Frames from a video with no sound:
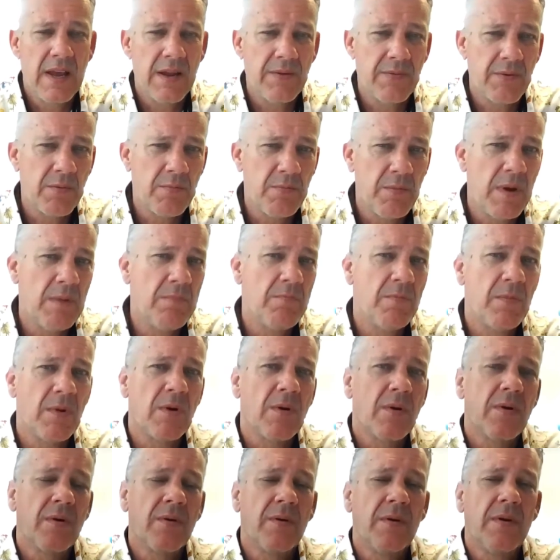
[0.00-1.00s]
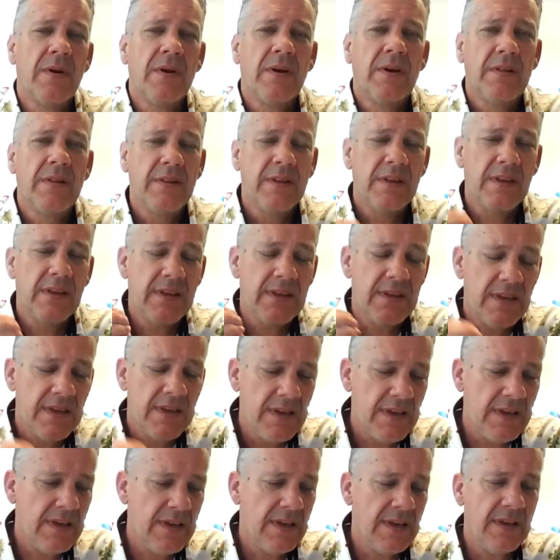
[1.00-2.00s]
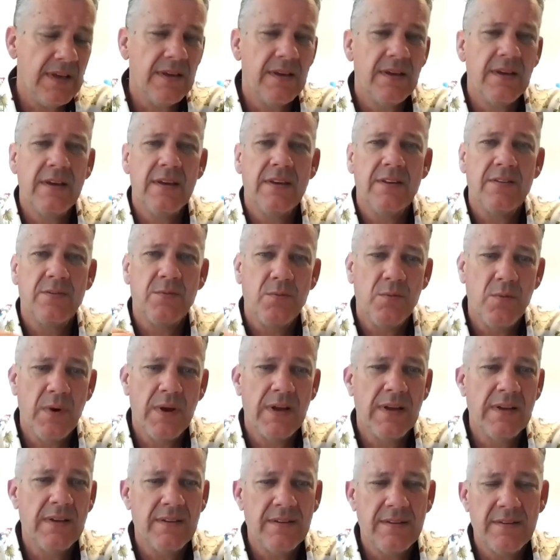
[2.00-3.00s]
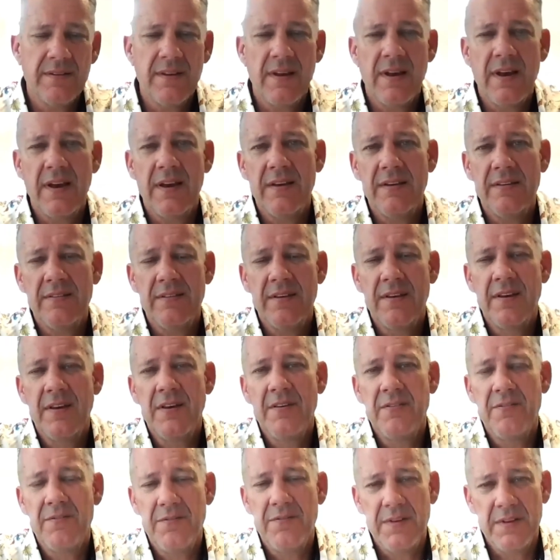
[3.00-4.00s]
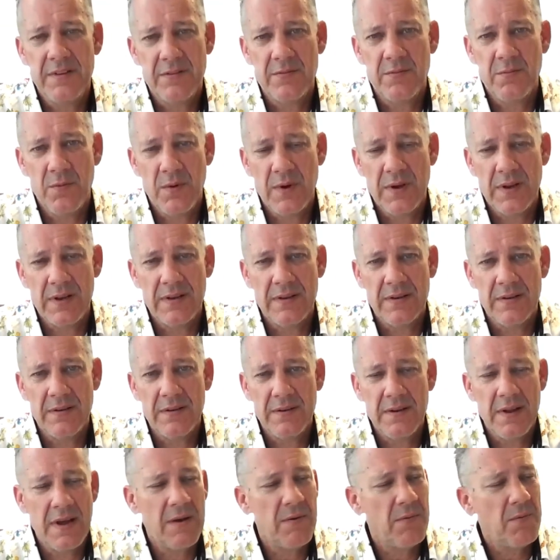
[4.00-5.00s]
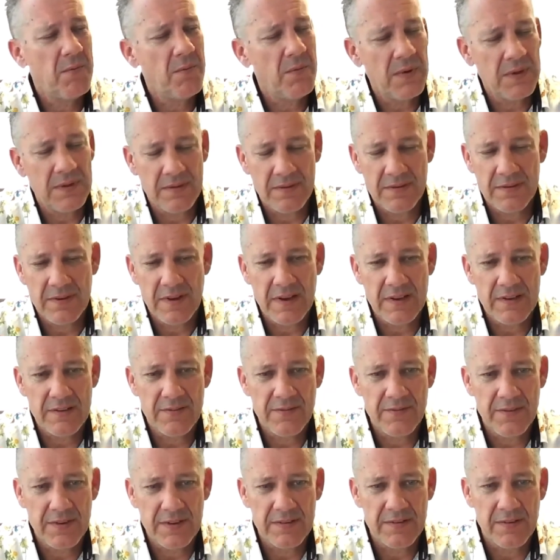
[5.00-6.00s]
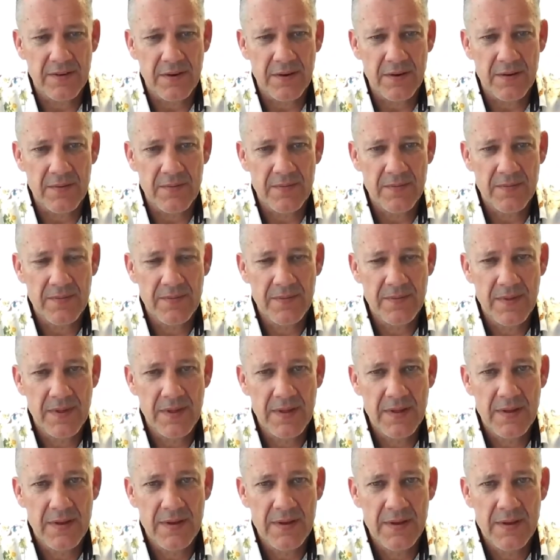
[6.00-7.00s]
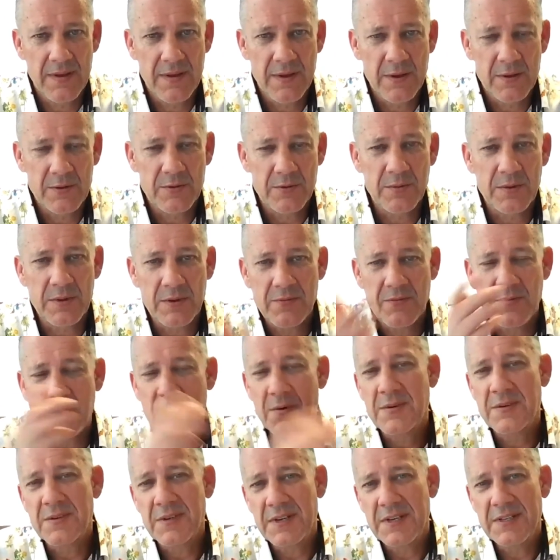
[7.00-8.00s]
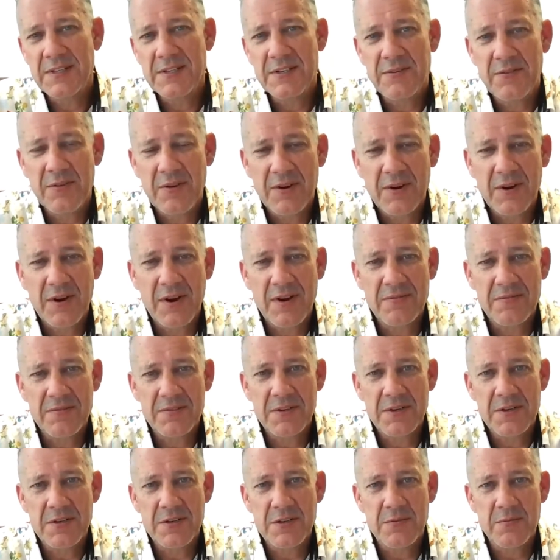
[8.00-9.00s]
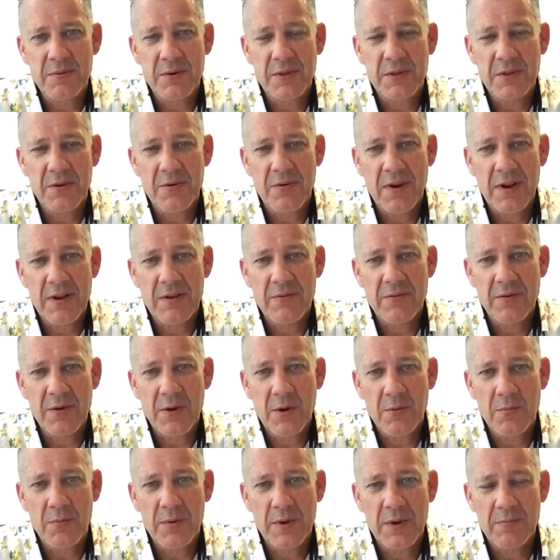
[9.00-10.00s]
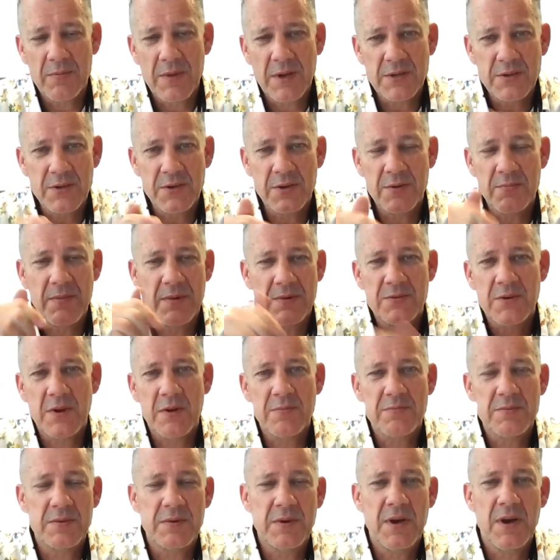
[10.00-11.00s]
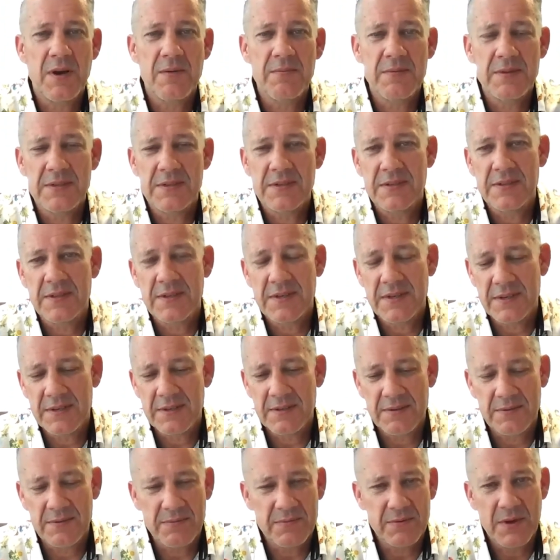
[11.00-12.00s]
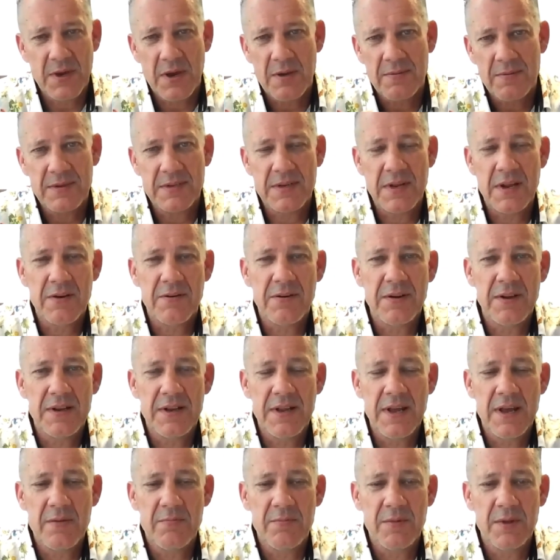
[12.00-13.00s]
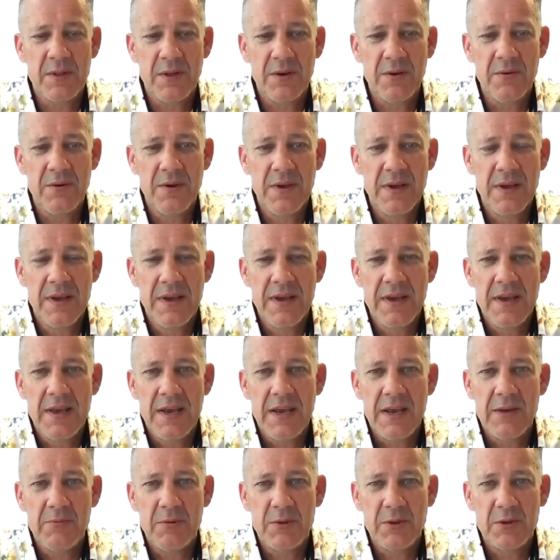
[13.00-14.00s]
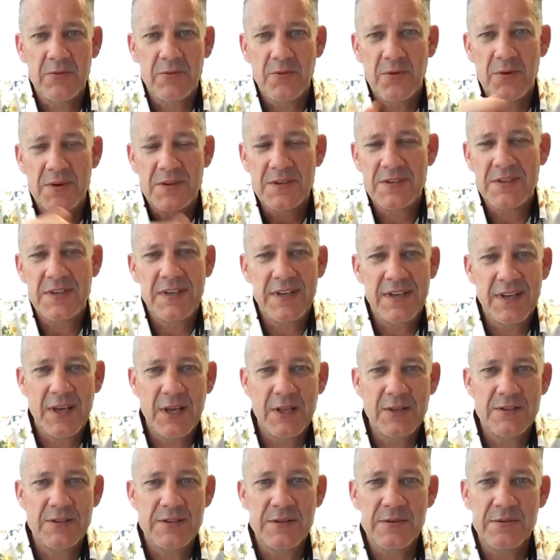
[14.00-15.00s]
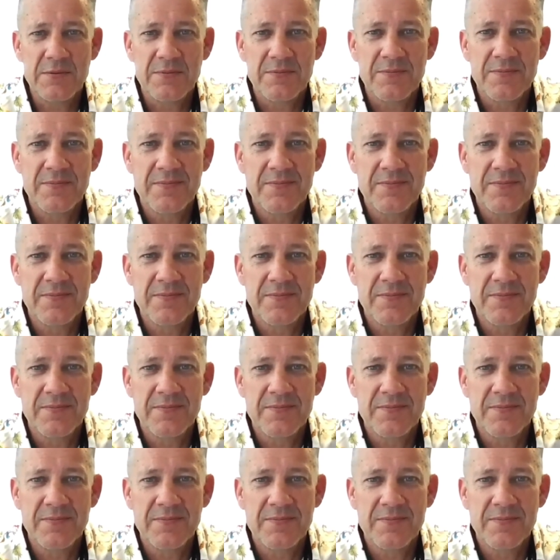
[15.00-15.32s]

And remember, the key is one size fits one, not one size fits all. So we look forward to continuing our conversation about the grand reopening. Make sure you drop some comments in the comment area down below, and we'll look forward to seeing you again soon.